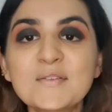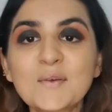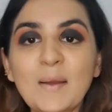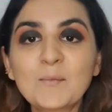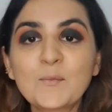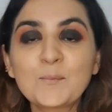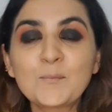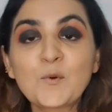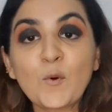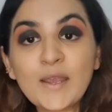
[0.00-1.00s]
So I'm
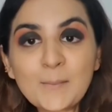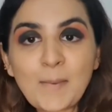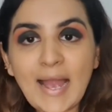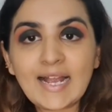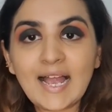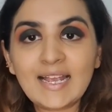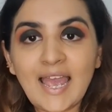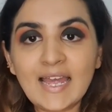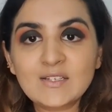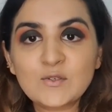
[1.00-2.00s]
going back
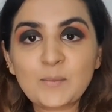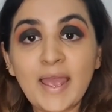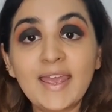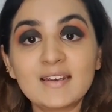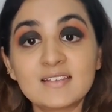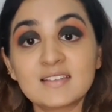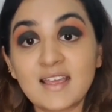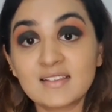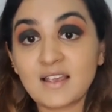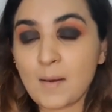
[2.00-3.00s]
again to my
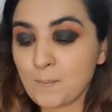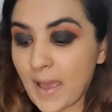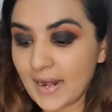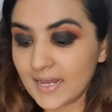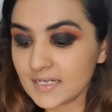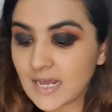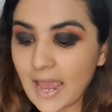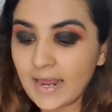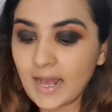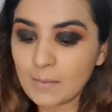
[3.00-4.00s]
Anastasia palette
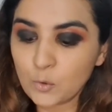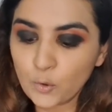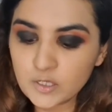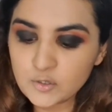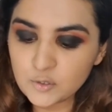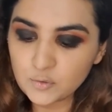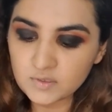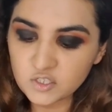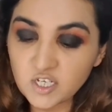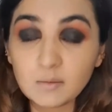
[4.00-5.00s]
and I'm going to use
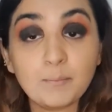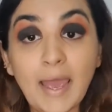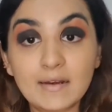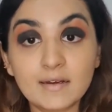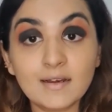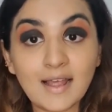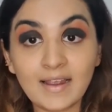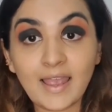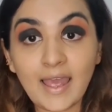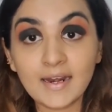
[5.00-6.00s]
the shade Parallel
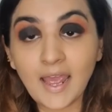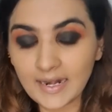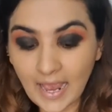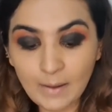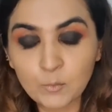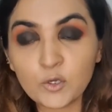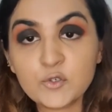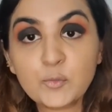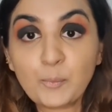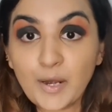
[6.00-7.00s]
again, and I'm going
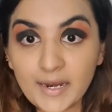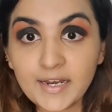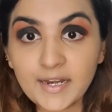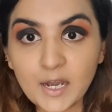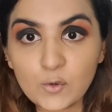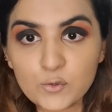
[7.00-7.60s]
to blend it out.